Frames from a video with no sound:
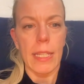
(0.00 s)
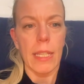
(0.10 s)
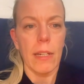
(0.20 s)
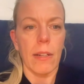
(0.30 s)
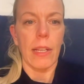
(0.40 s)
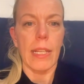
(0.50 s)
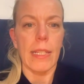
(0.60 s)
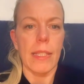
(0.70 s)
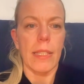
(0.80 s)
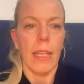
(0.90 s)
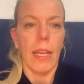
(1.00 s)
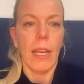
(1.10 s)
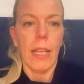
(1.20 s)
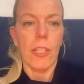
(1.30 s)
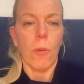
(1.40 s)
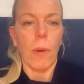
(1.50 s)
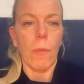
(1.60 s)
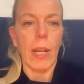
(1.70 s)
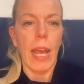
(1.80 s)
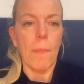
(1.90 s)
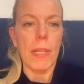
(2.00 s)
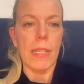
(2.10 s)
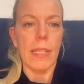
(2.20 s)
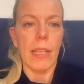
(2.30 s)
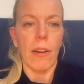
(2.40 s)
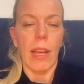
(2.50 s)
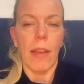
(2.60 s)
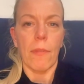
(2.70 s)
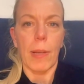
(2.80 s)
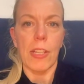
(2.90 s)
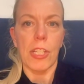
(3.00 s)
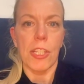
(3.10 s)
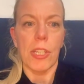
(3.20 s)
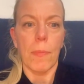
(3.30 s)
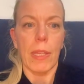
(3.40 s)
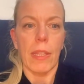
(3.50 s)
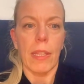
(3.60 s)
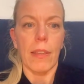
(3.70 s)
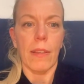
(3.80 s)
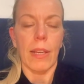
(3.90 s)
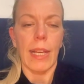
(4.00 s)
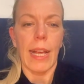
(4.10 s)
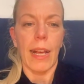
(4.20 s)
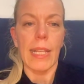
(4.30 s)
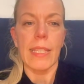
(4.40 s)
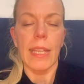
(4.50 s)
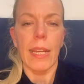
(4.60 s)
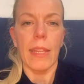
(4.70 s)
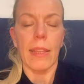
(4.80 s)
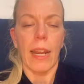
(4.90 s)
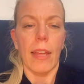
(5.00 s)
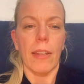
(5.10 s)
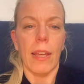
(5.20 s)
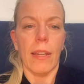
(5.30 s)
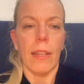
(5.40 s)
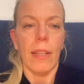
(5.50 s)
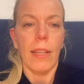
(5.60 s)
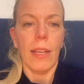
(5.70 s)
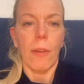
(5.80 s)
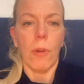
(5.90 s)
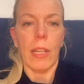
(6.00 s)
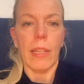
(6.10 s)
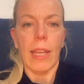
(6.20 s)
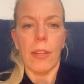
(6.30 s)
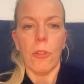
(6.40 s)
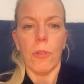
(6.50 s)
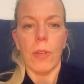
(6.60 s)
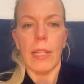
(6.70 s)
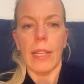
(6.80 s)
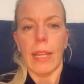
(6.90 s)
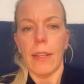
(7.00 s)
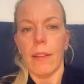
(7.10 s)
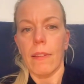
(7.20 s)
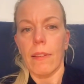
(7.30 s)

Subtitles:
here is, so what happens is here I have my ChatGPT Assari that I done, and what it can do, it can,